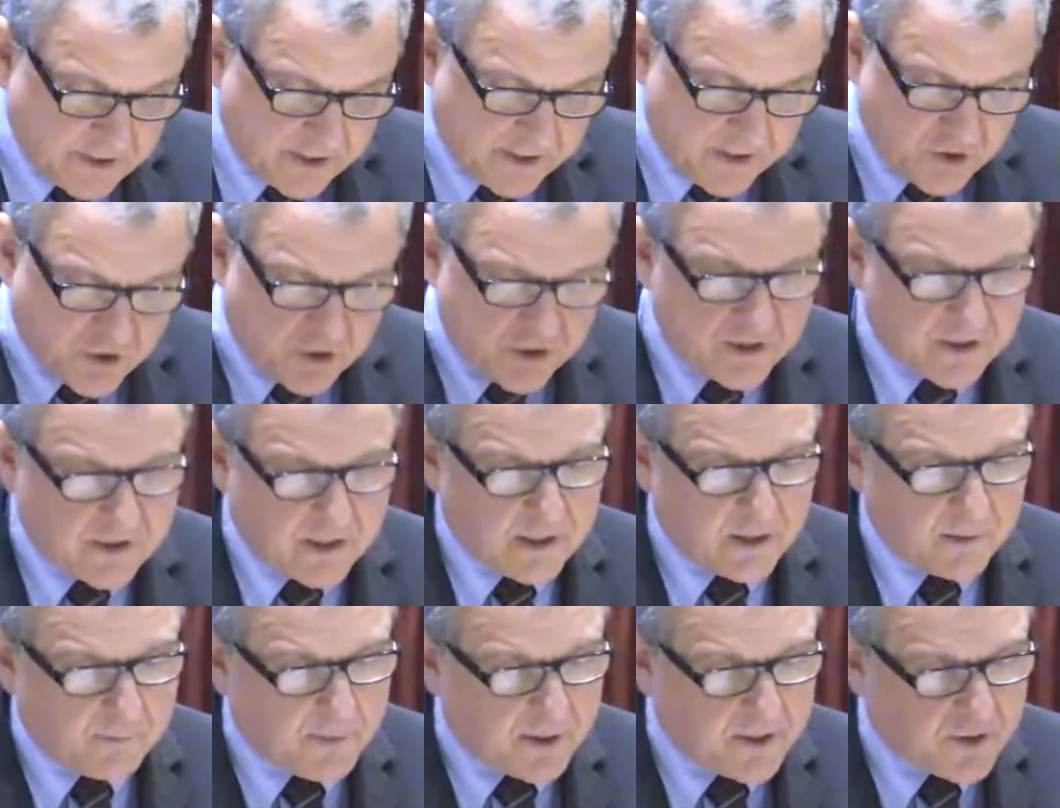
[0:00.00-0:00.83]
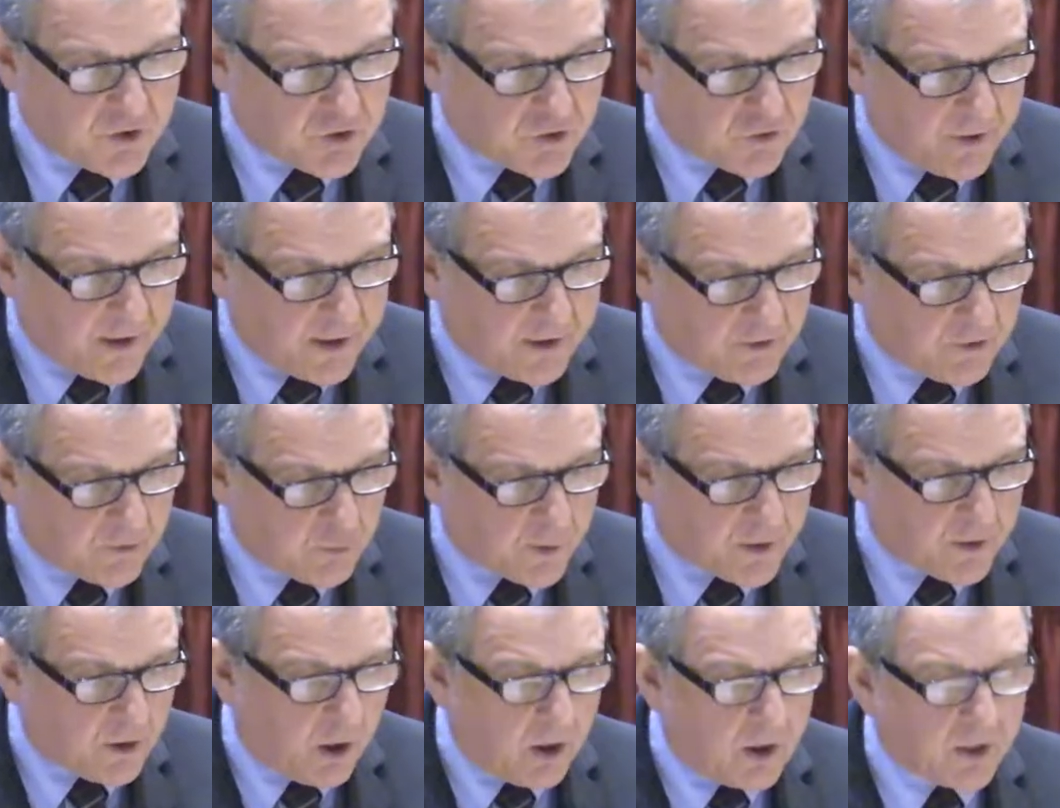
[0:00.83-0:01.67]
teachers and administrators
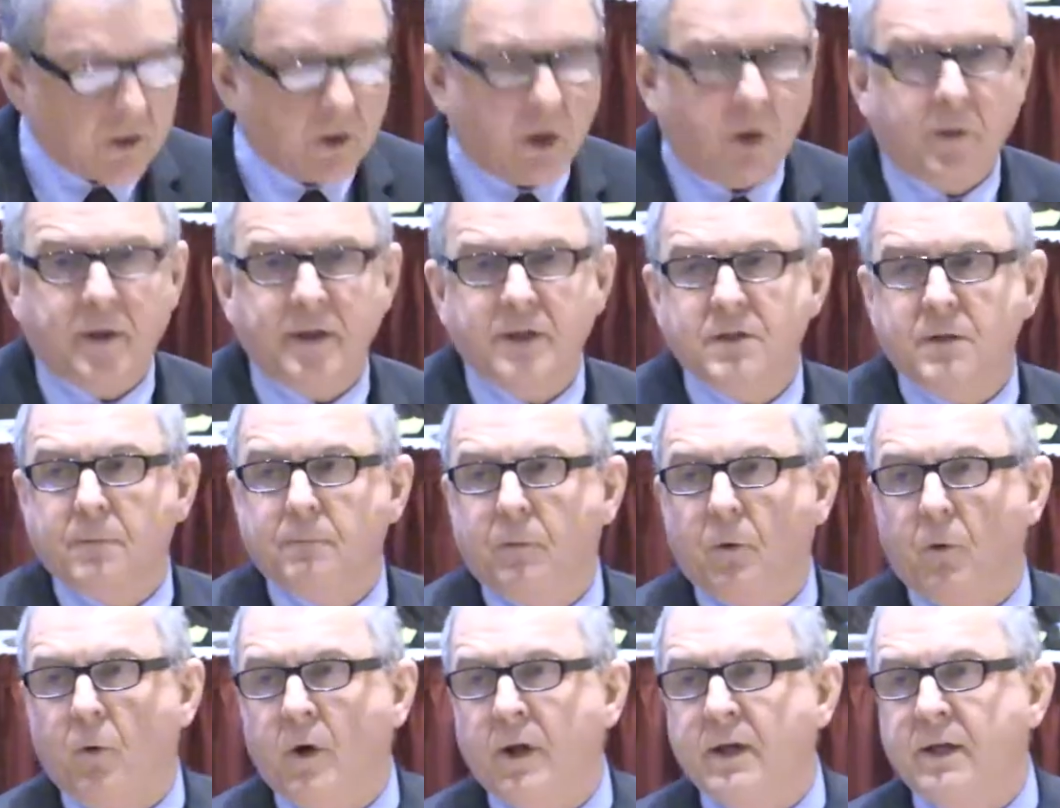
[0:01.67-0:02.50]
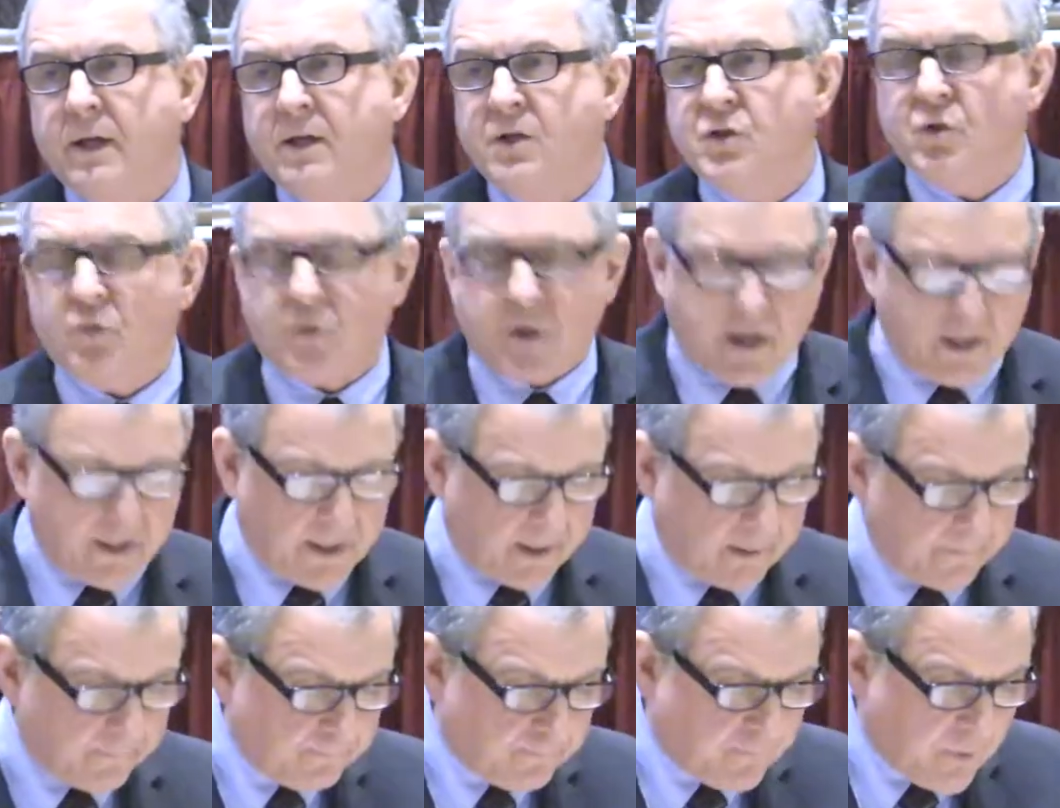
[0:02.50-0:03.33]
with ongoing support and training.